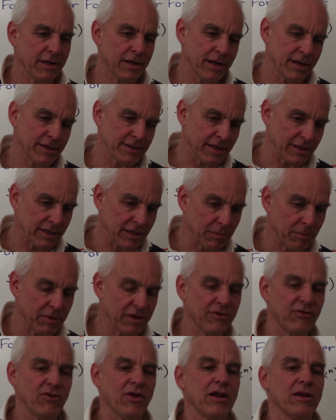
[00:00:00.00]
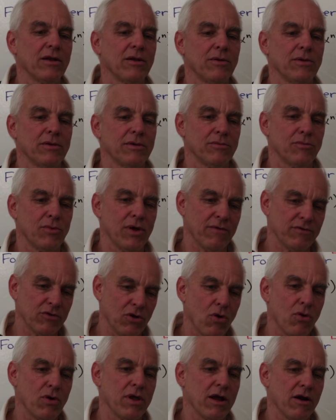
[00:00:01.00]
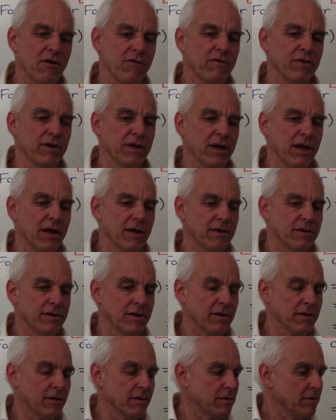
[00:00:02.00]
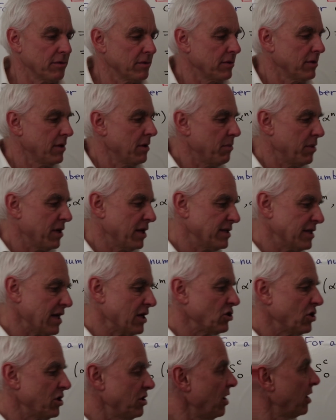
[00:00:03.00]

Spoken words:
It's a little bit subtle. We have to go carefully, and but it's actually